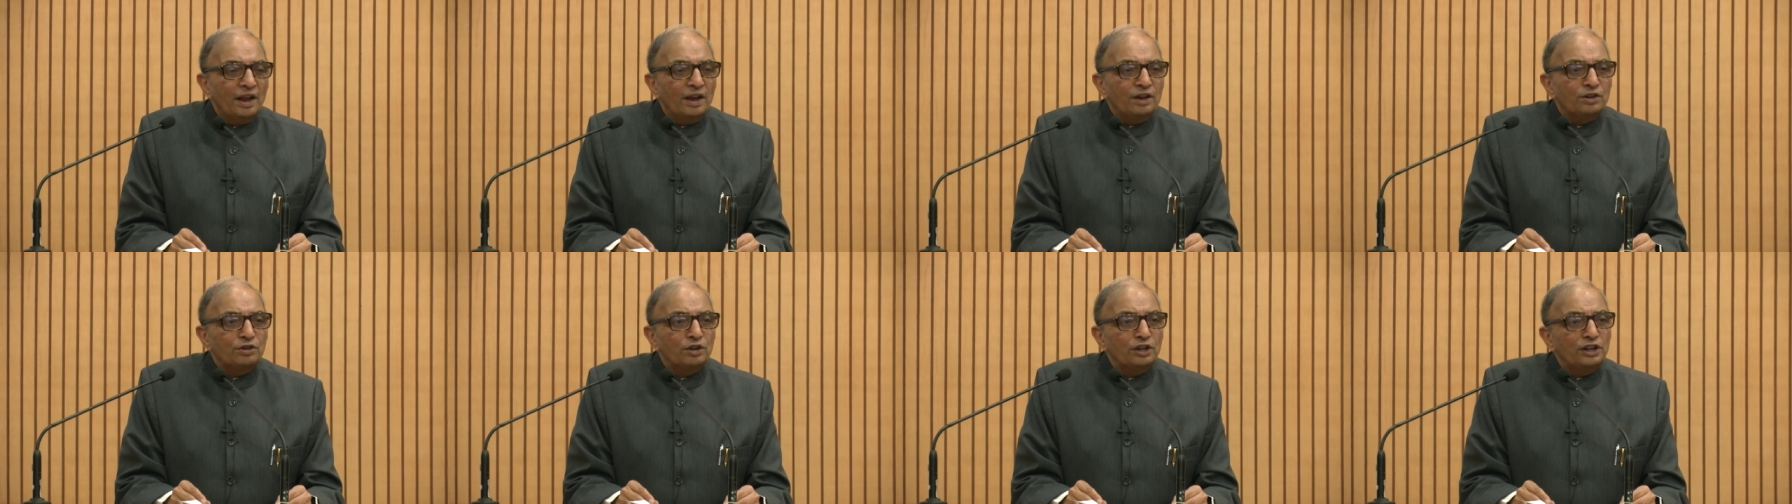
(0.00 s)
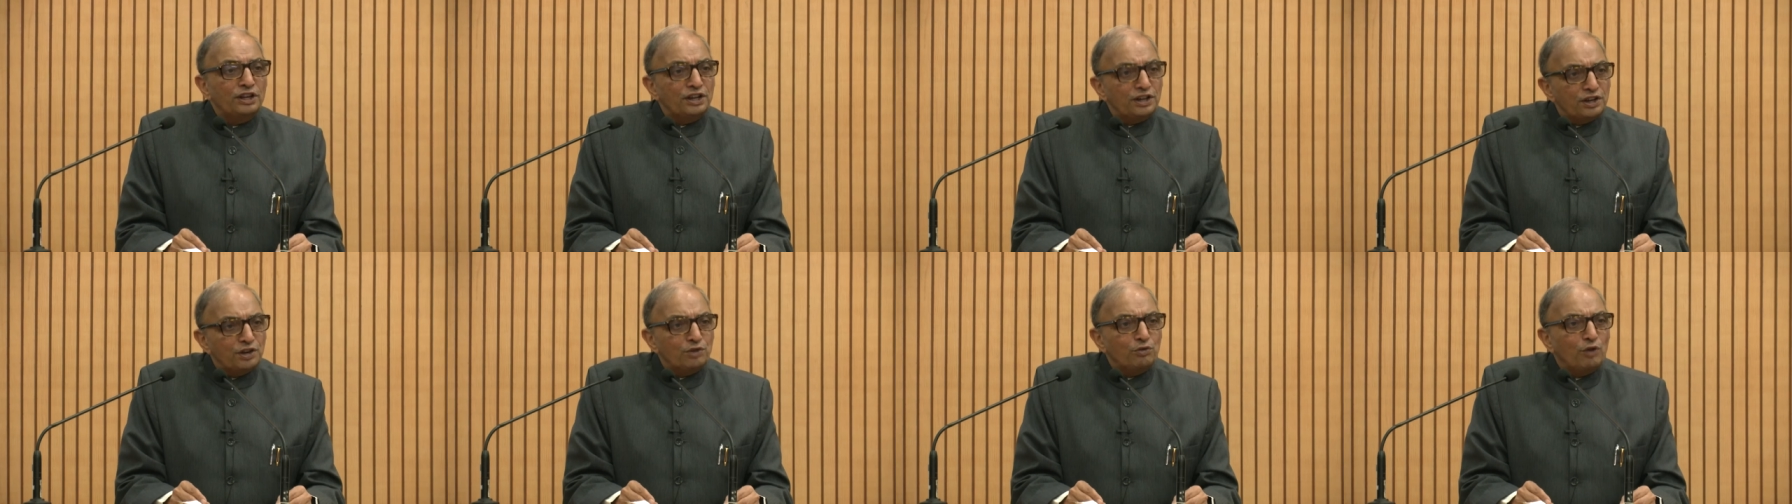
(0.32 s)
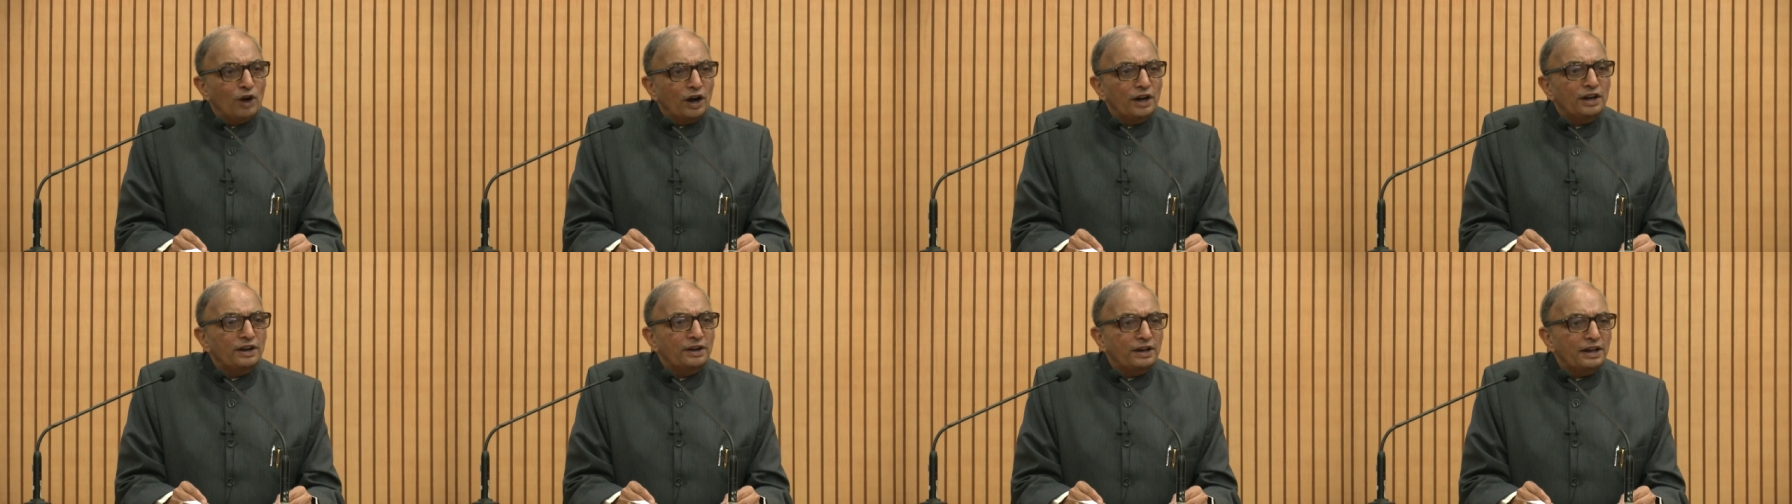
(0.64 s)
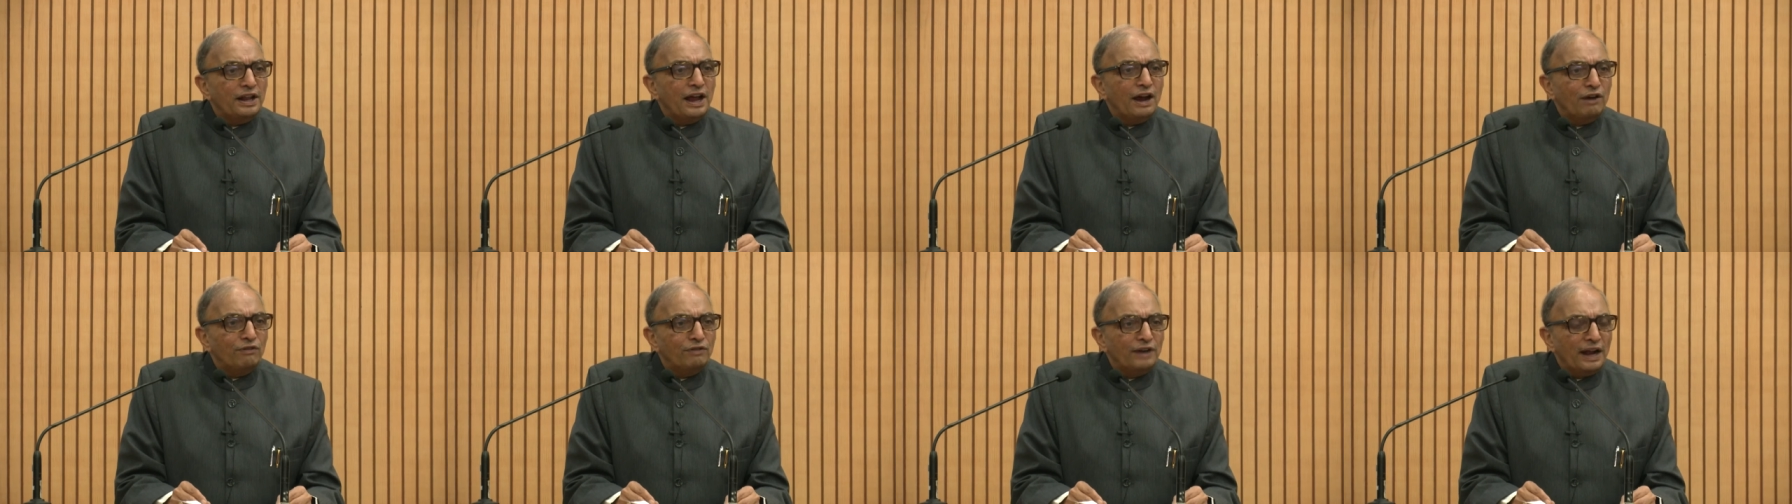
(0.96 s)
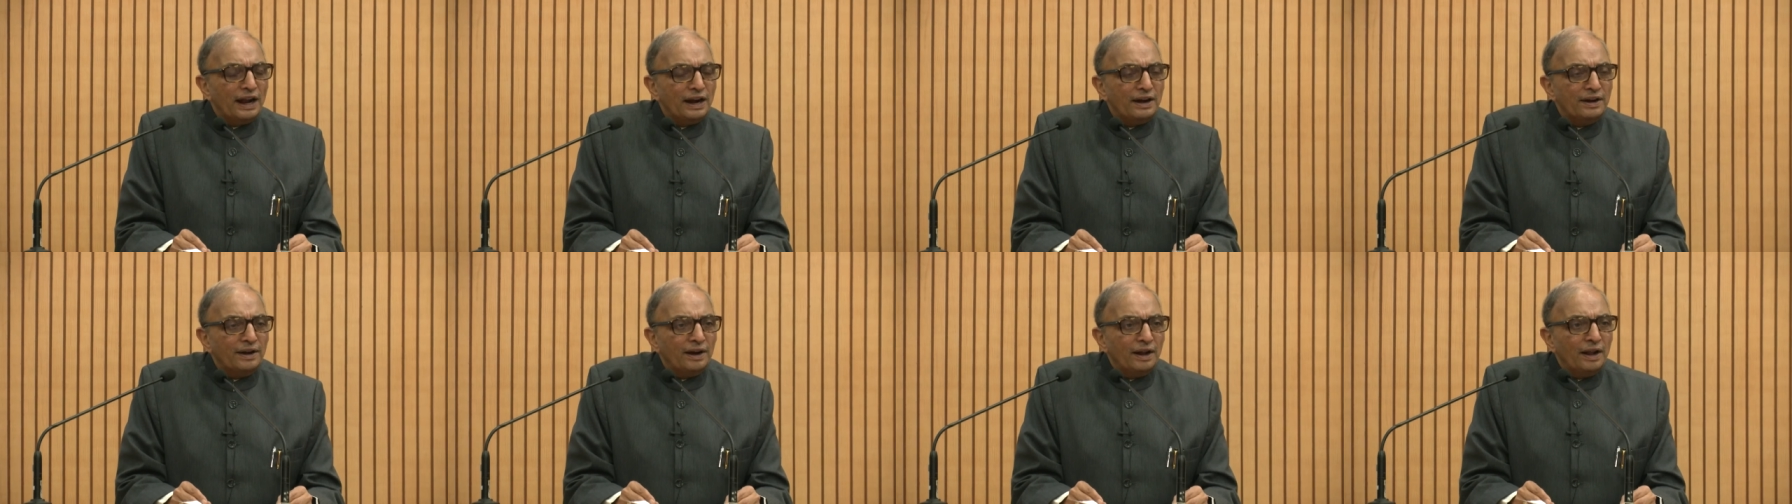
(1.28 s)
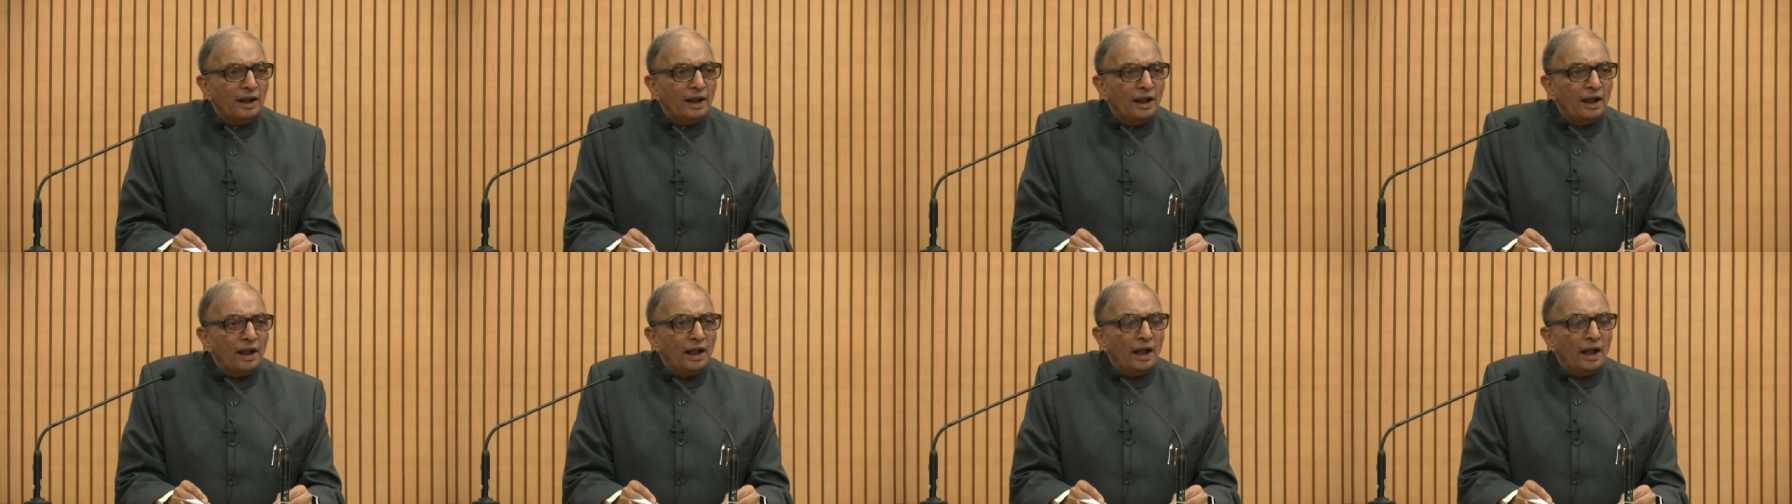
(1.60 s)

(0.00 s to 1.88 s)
So this is what they have done.